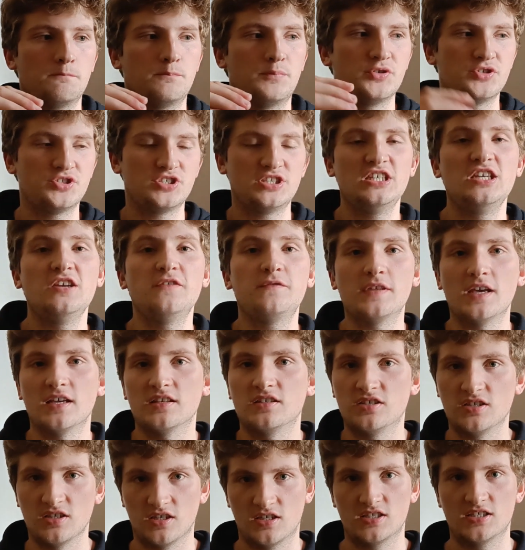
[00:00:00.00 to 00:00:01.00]
perceived
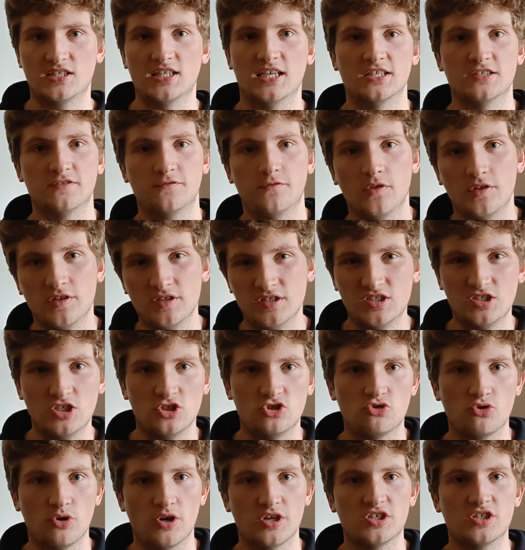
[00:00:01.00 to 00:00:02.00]
as successful in the
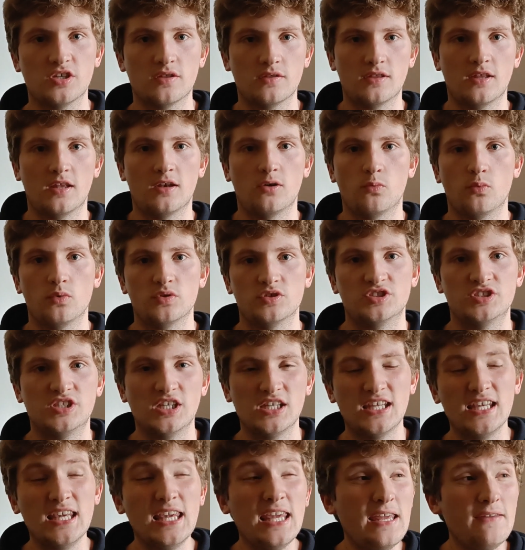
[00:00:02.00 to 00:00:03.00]
situation, then it will
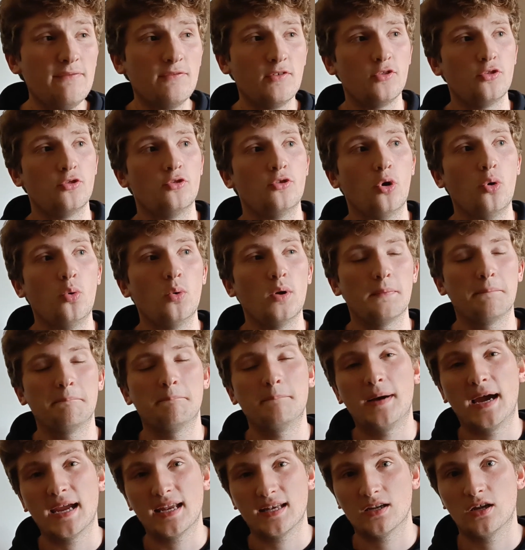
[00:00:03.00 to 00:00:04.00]
stick, even though it
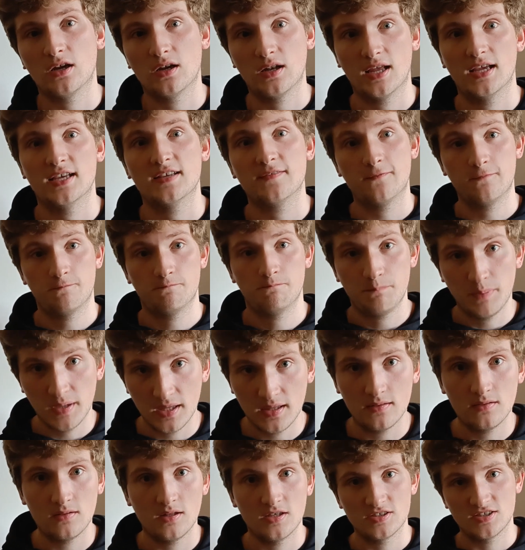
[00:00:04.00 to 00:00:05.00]
might not have
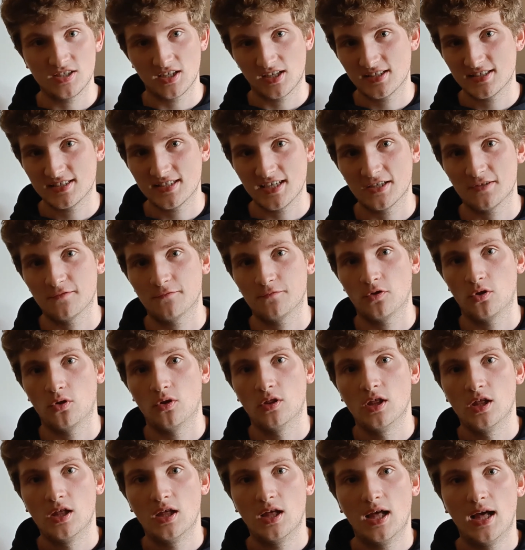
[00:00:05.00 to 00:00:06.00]
been a
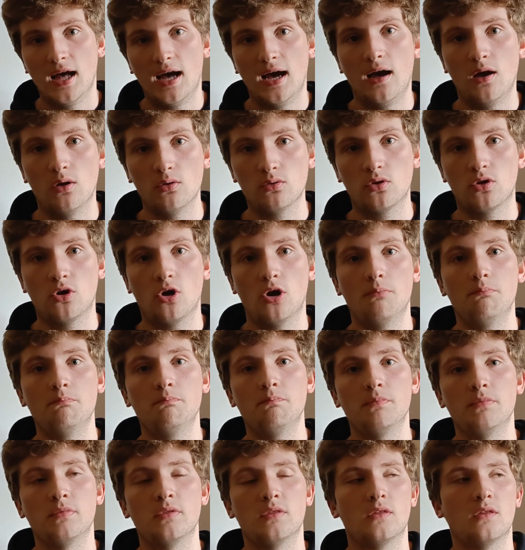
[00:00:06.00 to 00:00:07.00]
successful
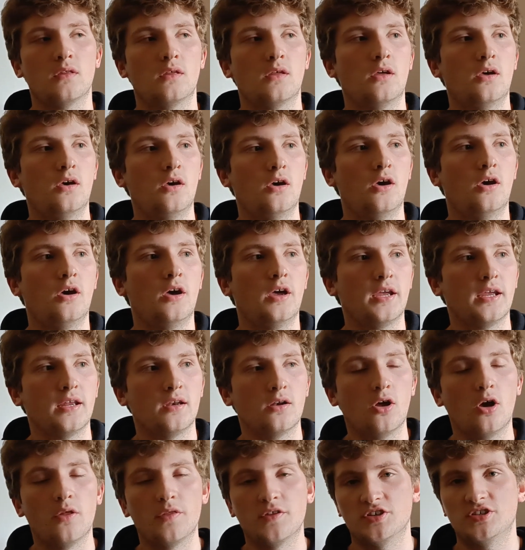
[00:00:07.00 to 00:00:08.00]
outcome
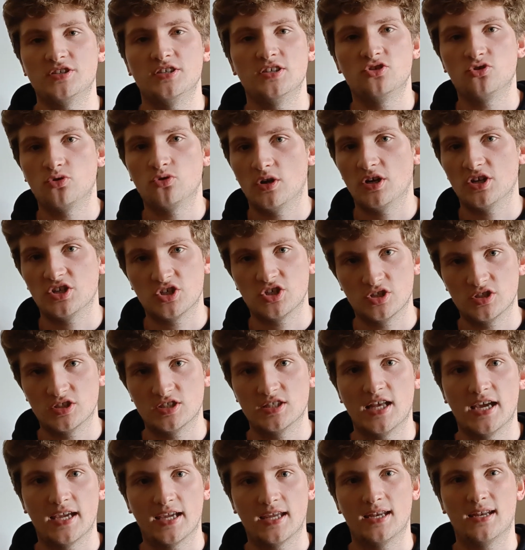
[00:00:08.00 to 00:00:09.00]
in other
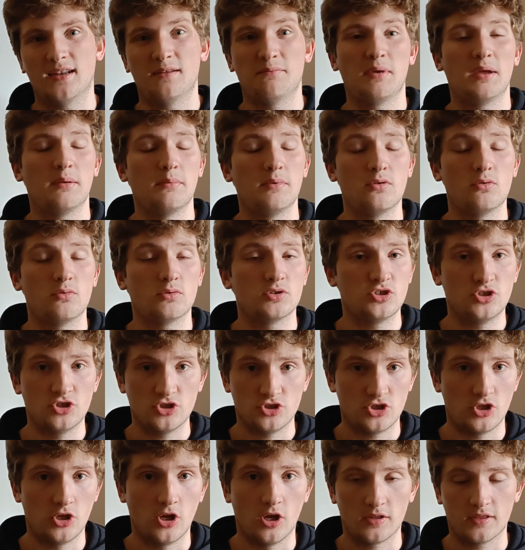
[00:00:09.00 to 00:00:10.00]
situations, like maybe it was
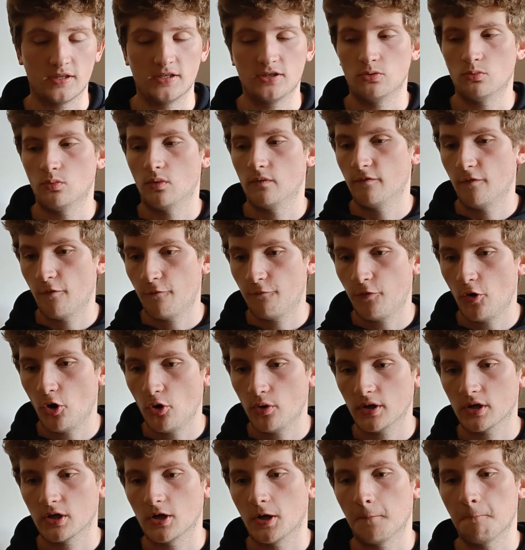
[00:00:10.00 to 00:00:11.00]
just luck that you were
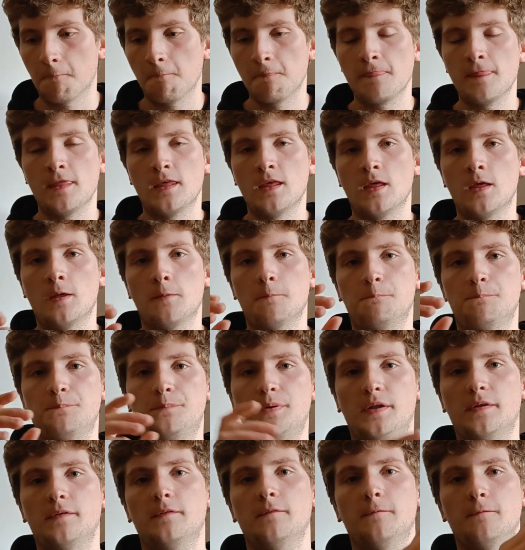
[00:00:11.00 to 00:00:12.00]
referring on.
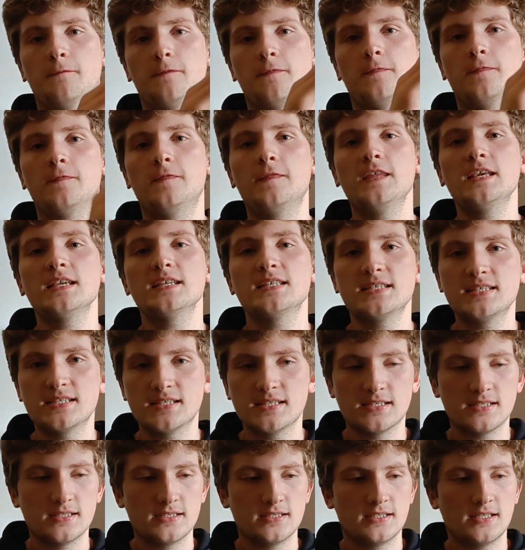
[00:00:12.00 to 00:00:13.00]
But
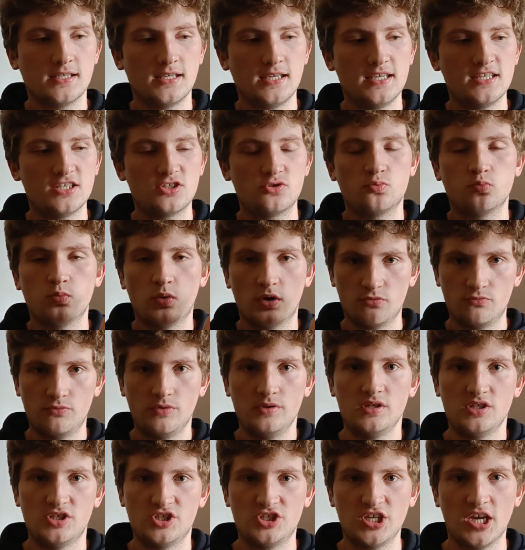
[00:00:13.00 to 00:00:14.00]
this is what
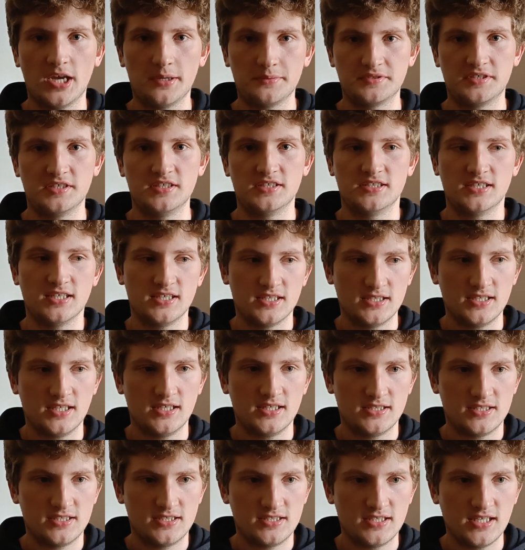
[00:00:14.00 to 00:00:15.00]
really shapes these.
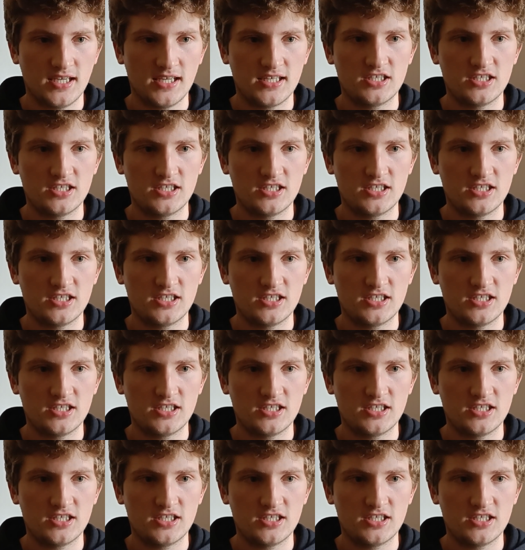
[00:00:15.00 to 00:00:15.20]
It's